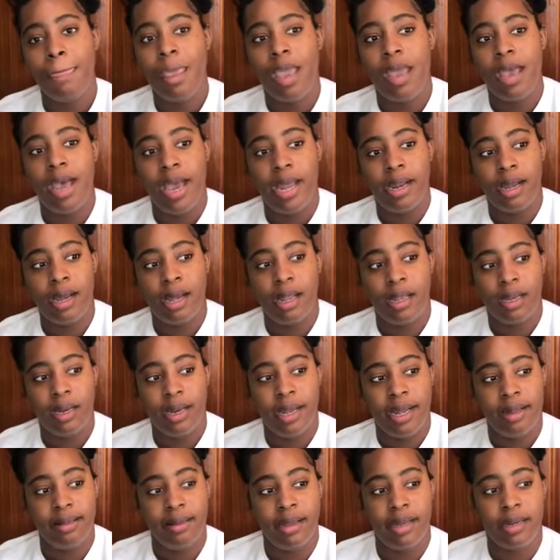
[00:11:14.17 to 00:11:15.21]
and all of
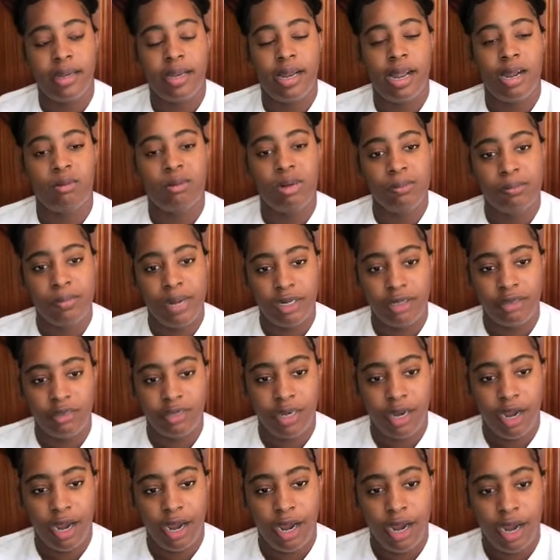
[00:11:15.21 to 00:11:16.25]
that, and then I went back to
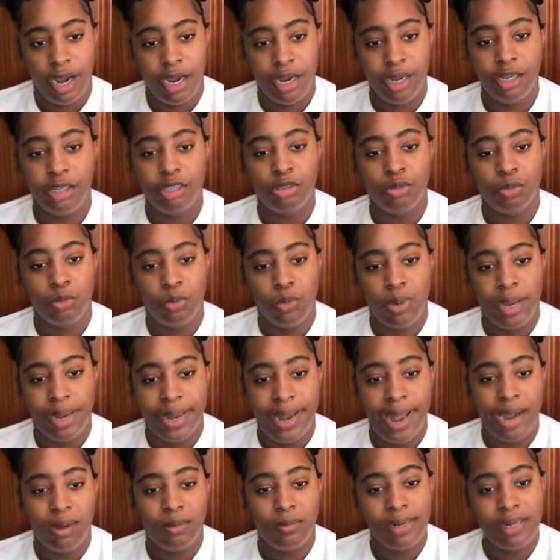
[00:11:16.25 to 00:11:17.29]
her. When
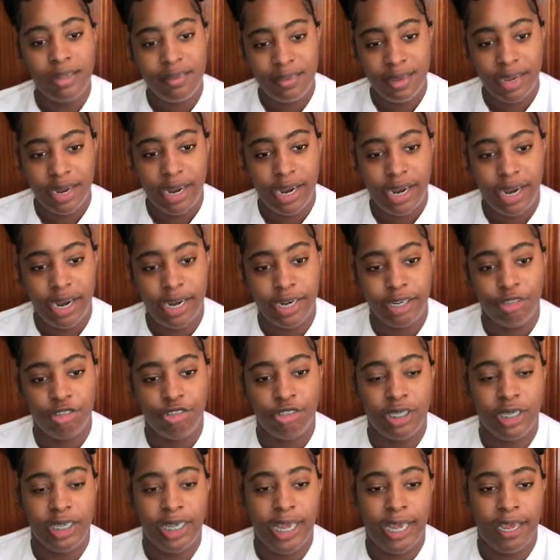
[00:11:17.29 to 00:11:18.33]
I went to her, she
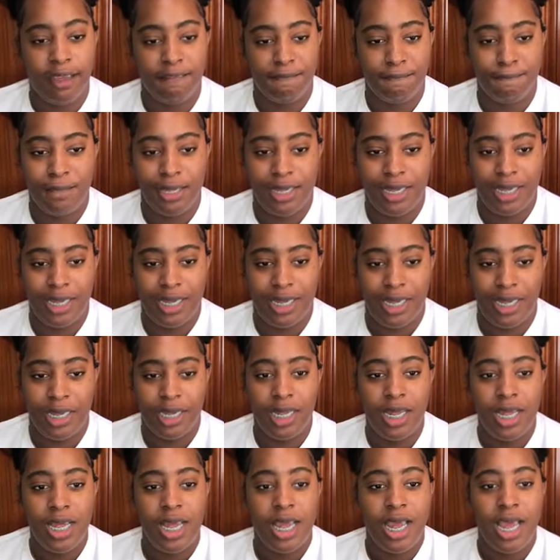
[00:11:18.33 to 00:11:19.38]
gave me
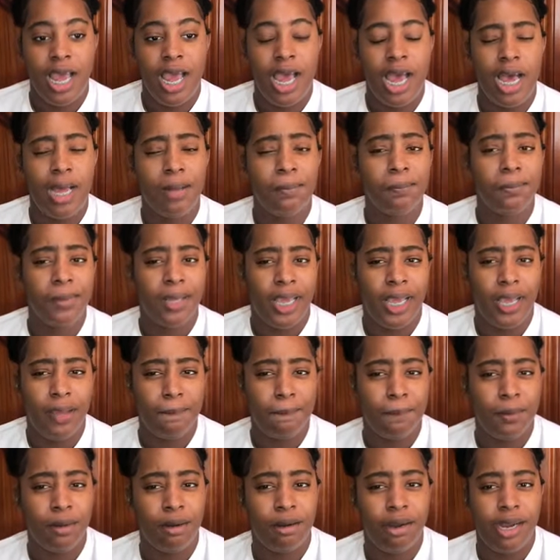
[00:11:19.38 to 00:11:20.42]
a
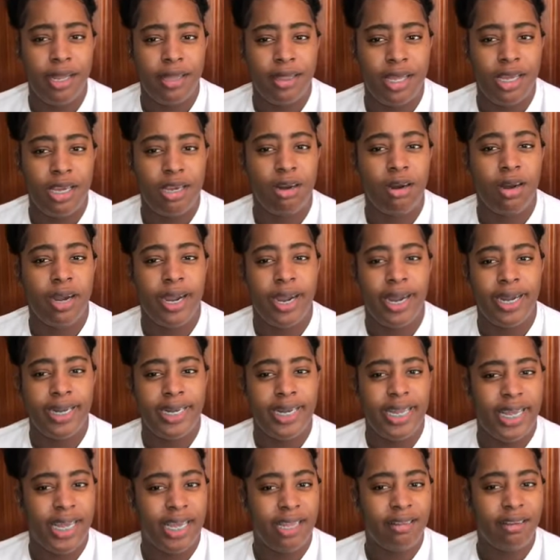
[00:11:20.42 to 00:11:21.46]
paper, I think, or a
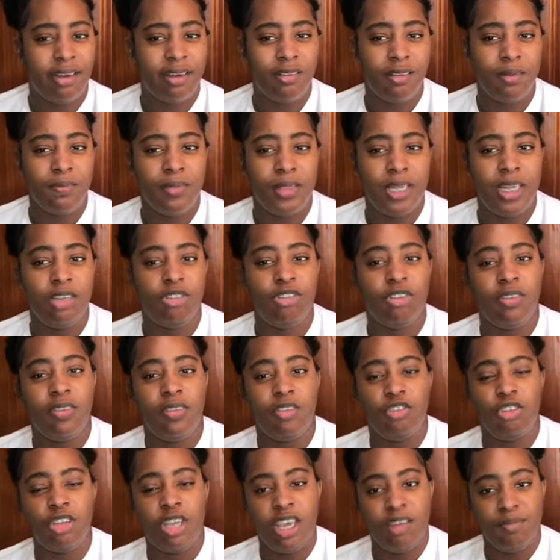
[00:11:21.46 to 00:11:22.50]
date or something.
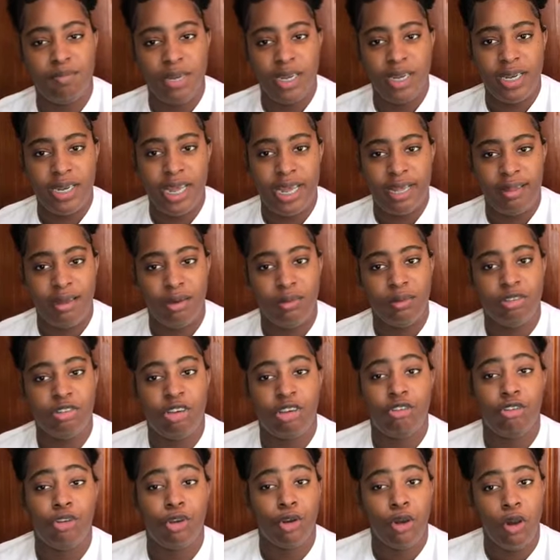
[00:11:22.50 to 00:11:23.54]
She gave me the date at which I
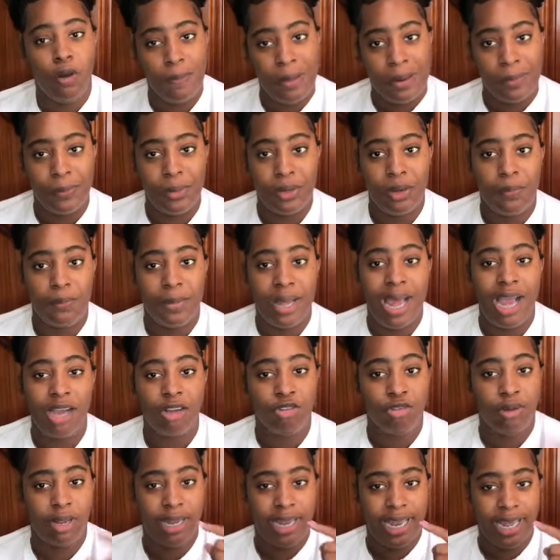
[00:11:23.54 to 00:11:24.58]
should come and pick up my
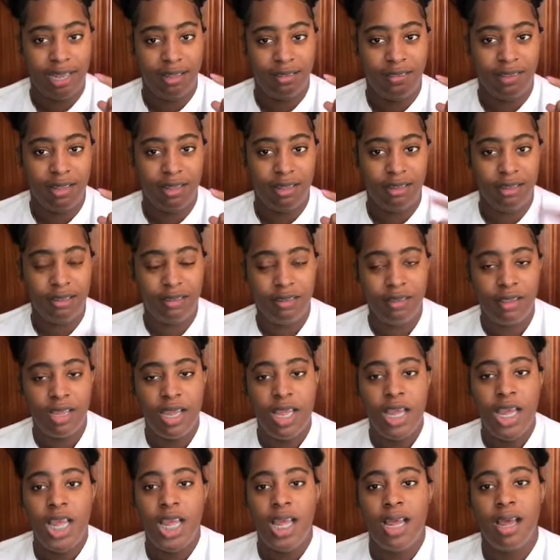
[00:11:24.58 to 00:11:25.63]
actual license.
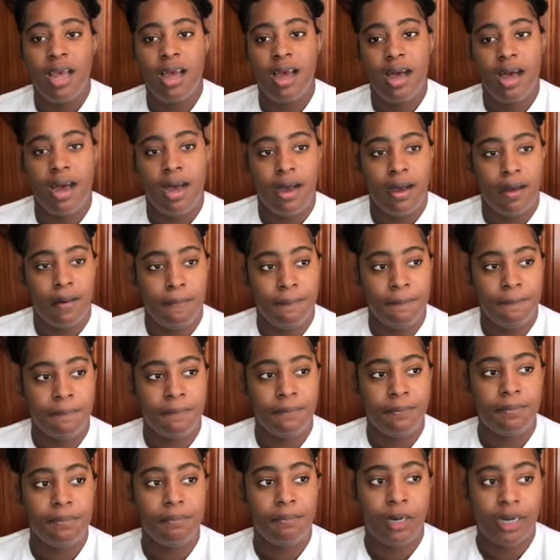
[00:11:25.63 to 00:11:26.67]

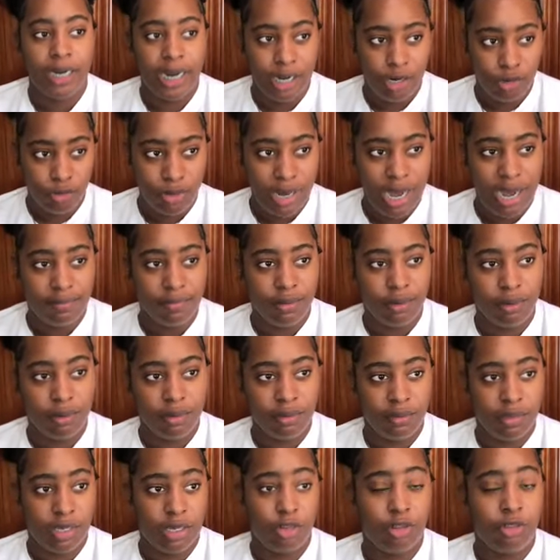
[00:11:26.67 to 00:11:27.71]
But I do have the
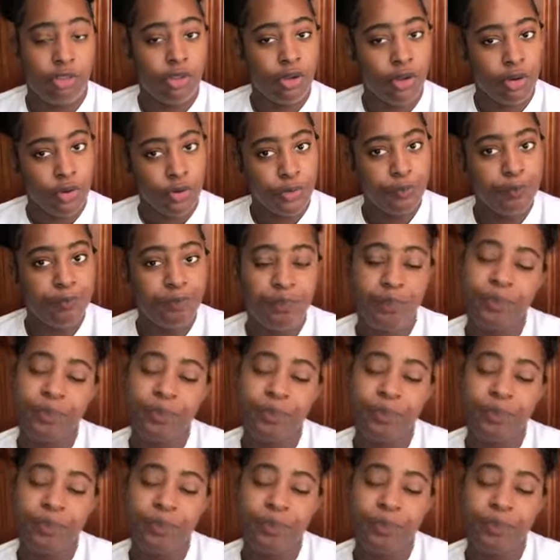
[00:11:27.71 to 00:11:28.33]
receipt. So